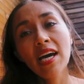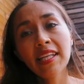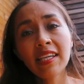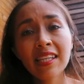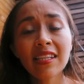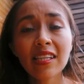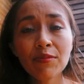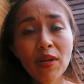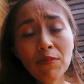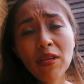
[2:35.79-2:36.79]
And I think
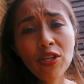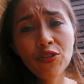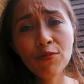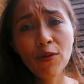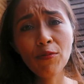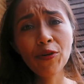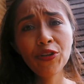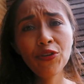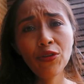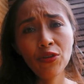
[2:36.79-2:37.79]
this might be useful for
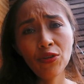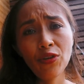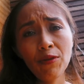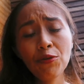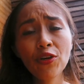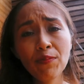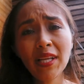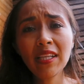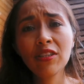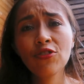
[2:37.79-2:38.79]
you too if you're
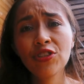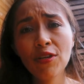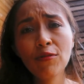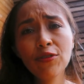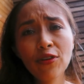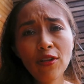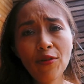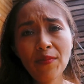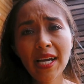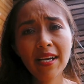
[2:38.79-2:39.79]
planning to travel to
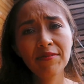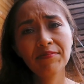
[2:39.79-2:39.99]
Colombia.